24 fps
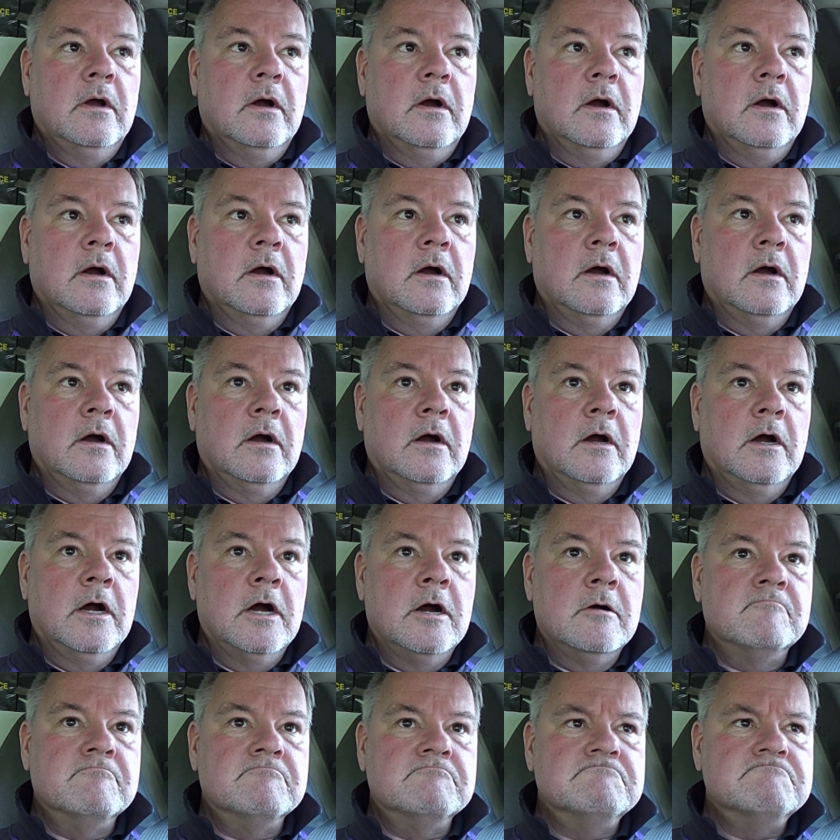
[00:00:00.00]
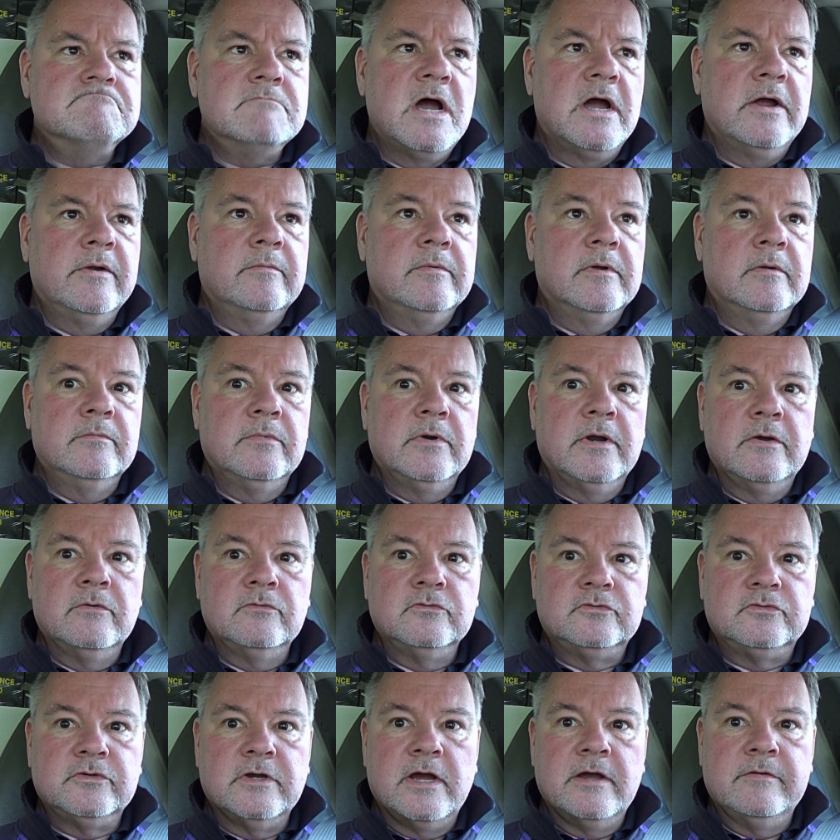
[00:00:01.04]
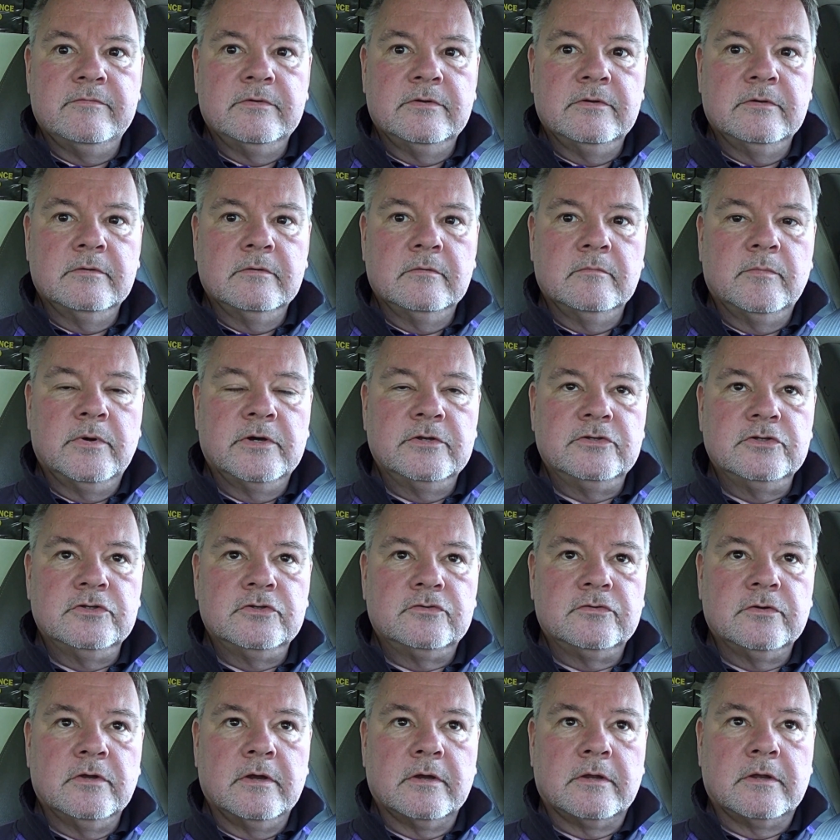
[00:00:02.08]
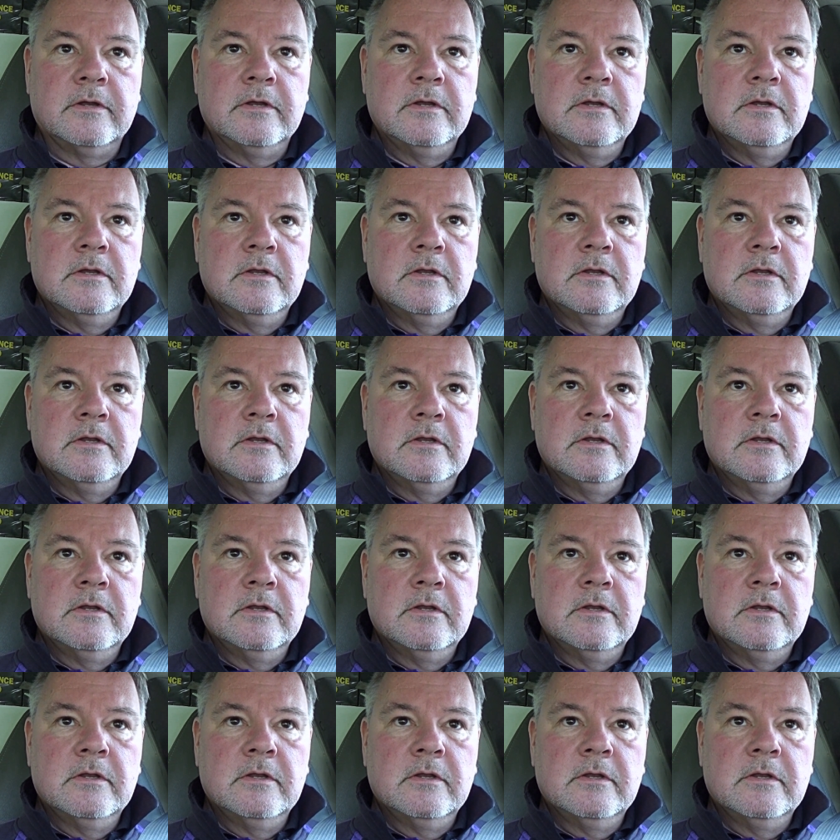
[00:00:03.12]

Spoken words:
I remember I was driving a budget truck